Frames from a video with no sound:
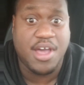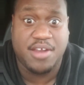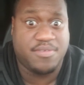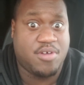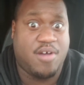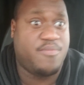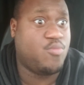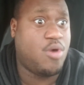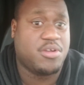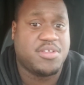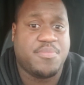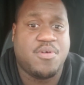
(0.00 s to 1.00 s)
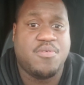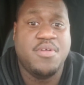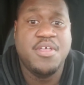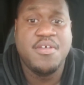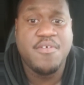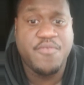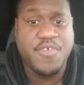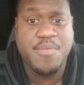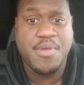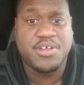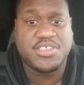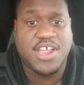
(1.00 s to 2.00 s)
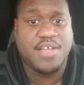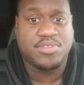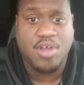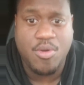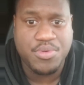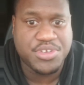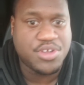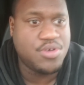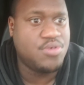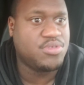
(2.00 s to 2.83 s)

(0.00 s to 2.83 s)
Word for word: I done not walked up on females that I thought was cool,